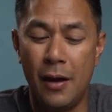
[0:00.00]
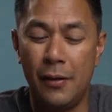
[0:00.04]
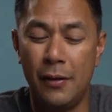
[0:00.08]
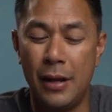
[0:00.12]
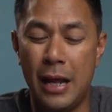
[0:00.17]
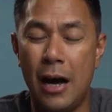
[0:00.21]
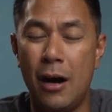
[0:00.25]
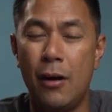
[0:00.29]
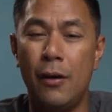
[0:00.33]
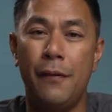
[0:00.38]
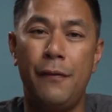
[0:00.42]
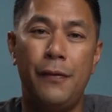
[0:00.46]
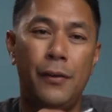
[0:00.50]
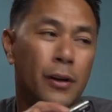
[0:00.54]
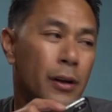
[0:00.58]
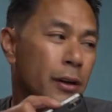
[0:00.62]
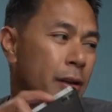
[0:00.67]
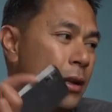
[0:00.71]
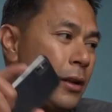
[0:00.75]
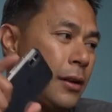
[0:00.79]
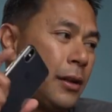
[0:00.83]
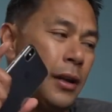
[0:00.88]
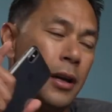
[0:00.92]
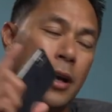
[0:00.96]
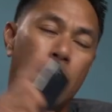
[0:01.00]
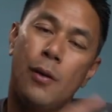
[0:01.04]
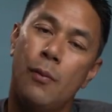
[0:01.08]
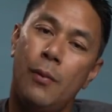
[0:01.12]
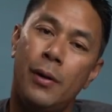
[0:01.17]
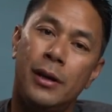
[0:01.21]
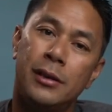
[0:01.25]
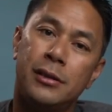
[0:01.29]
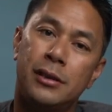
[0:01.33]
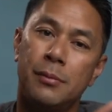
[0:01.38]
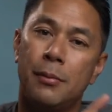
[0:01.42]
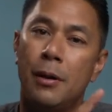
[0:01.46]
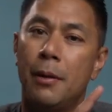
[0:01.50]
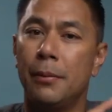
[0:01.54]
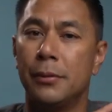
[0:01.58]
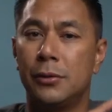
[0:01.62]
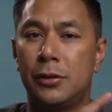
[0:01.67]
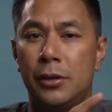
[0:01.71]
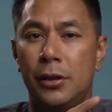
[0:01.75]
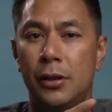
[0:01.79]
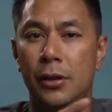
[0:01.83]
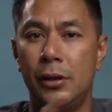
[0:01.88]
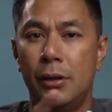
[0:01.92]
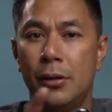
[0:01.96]
Now, if you looked at the other ones, the Mobile
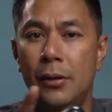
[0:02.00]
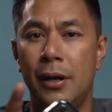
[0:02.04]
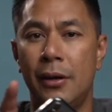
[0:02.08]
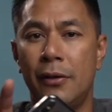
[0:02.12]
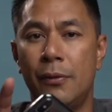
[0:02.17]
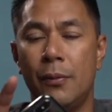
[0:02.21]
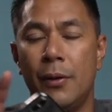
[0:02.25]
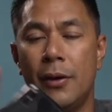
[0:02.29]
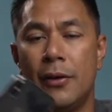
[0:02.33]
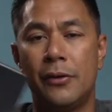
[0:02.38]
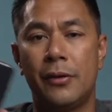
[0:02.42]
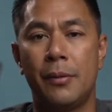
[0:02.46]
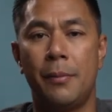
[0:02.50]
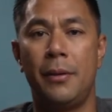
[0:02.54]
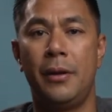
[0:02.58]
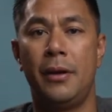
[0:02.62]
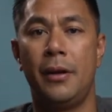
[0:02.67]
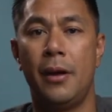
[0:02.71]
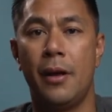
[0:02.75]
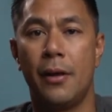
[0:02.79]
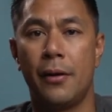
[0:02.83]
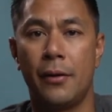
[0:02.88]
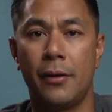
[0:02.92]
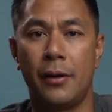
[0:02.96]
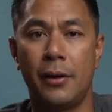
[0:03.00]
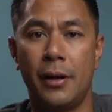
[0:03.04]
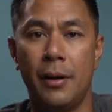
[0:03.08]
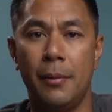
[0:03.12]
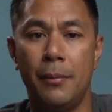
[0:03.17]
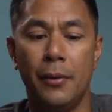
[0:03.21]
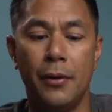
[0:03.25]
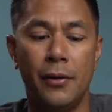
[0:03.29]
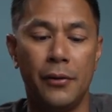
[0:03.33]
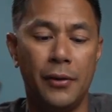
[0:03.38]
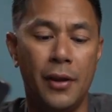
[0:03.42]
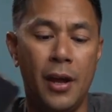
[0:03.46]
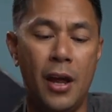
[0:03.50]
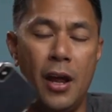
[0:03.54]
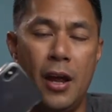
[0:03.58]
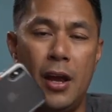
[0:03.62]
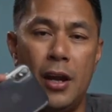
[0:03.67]
2, as well as some of the other gimbals,